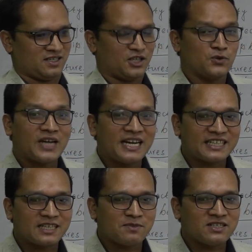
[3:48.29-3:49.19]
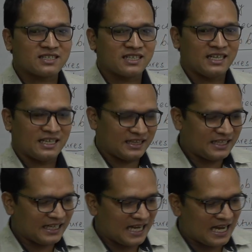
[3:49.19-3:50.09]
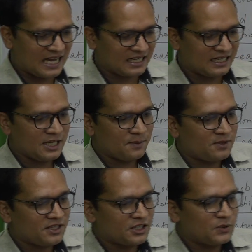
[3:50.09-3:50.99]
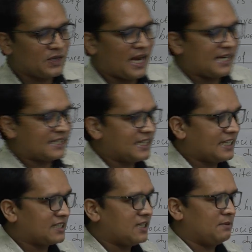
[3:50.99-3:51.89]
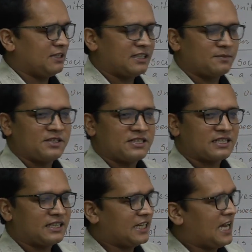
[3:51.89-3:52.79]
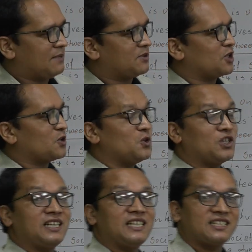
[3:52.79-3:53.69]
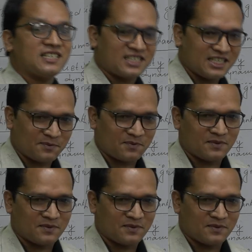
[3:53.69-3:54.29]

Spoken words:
United means they are being united. It means they have the good relationship,